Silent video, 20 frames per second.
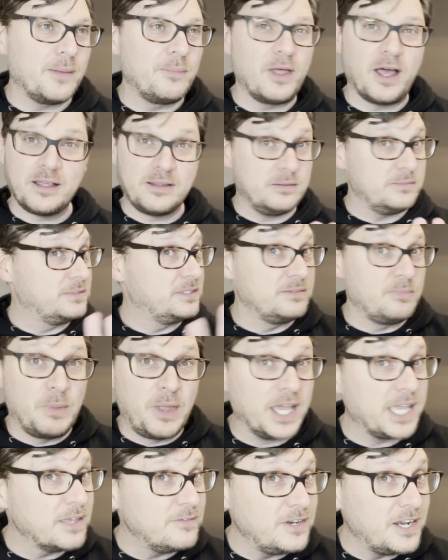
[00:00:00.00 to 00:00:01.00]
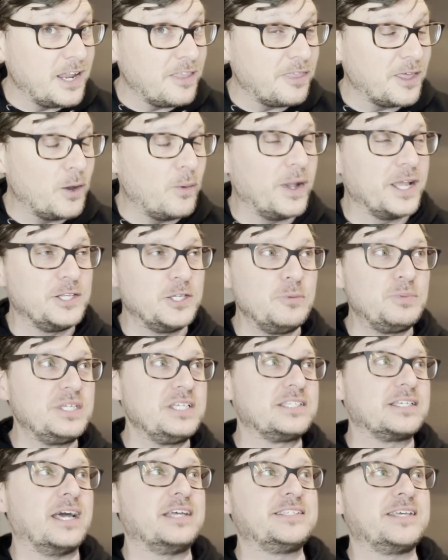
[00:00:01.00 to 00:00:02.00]
I'm not giving anything away. He dupes
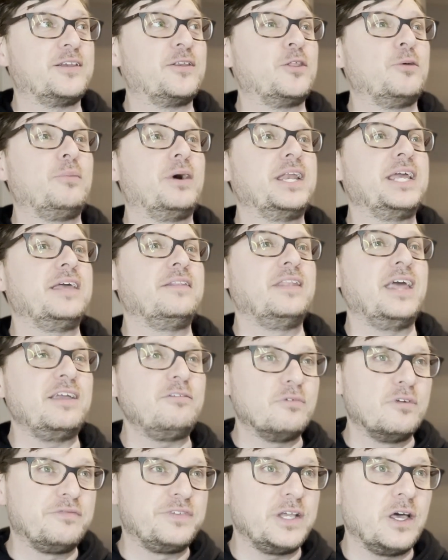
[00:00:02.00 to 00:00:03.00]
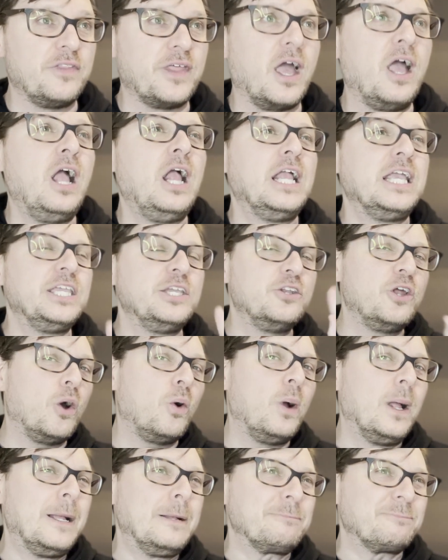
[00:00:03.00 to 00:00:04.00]
these guys out of their money, and they reveal that, you
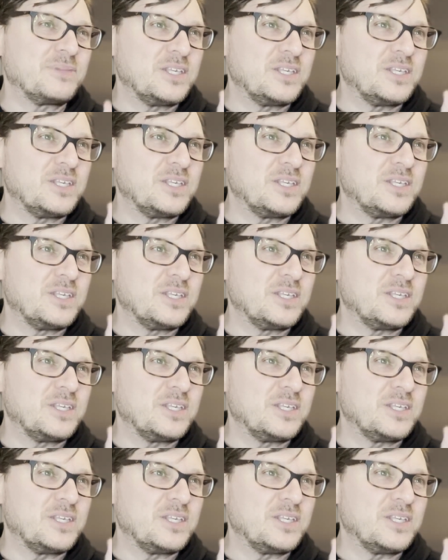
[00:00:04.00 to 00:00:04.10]
know,